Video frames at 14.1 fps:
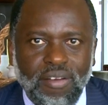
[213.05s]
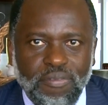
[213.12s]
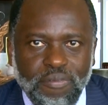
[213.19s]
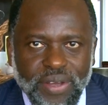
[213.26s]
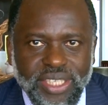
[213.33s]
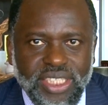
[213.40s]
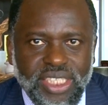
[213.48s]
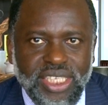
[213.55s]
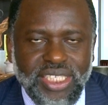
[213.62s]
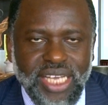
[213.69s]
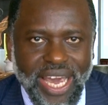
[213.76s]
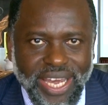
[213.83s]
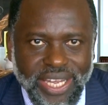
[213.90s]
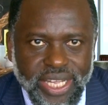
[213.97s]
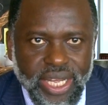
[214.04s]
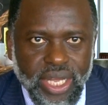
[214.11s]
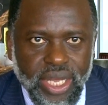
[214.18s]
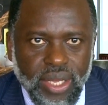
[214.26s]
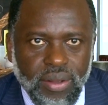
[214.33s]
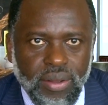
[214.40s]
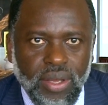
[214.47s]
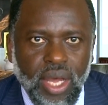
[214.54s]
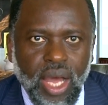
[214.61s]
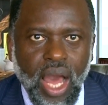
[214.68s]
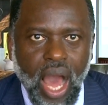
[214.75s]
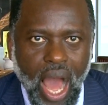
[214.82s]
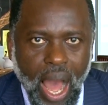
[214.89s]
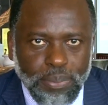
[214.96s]
Finzi Saidi,
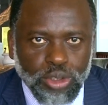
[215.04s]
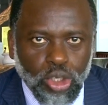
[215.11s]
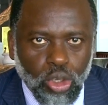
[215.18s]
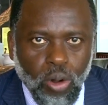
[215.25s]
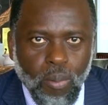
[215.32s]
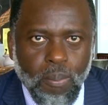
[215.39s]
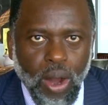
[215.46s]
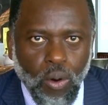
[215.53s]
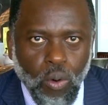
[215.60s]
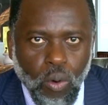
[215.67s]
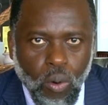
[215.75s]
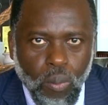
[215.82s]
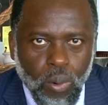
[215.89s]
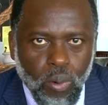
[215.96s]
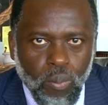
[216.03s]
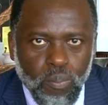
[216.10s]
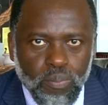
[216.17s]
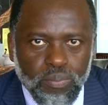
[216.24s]
Absalom Makubu,